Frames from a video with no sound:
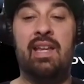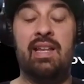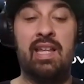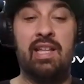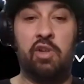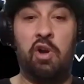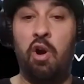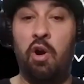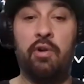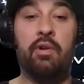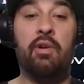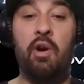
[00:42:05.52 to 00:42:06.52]
it gets
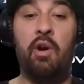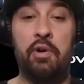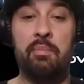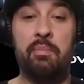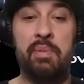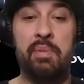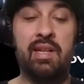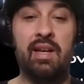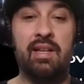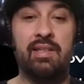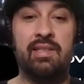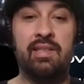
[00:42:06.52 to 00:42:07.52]
harder and harder
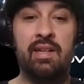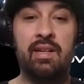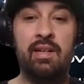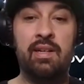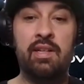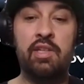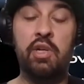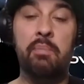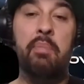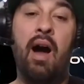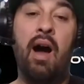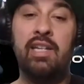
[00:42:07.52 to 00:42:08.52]
because your
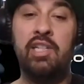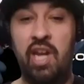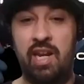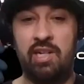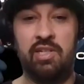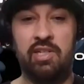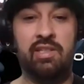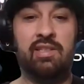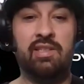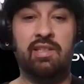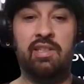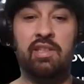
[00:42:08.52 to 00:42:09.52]
body changes.
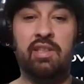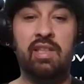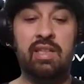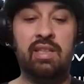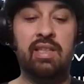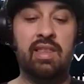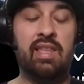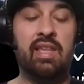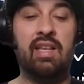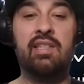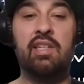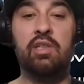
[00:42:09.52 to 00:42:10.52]
The
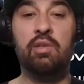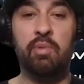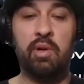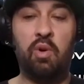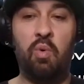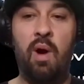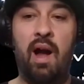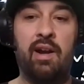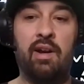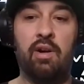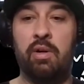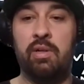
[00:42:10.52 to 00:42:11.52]
things that you
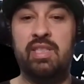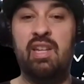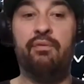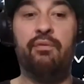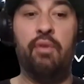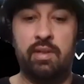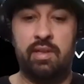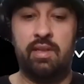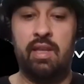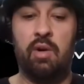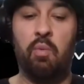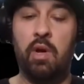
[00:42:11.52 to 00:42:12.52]
require are different
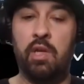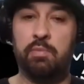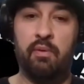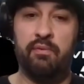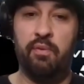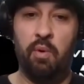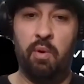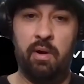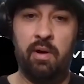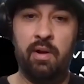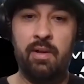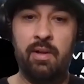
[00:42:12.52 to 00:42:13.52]
than it was before.
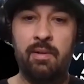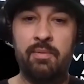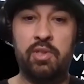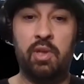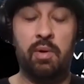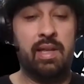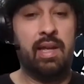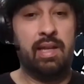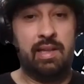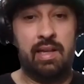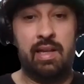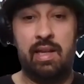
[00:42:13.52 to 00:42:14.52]
So yeah. It
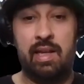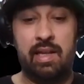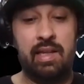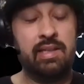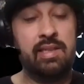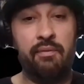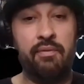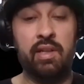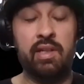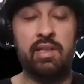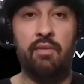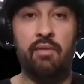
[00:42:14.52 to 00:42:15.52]
is
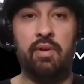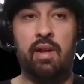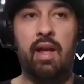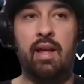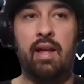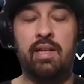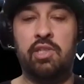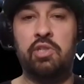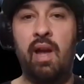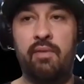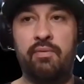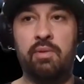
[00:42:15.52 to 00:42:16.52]
definitely tougher. And I guess you
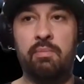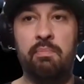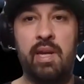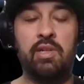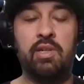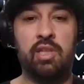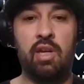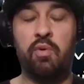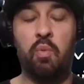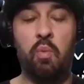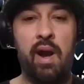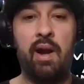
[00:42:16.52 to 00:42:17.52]
have to make yourself
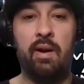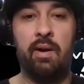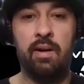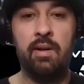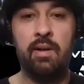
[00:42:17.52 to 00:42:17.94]
aware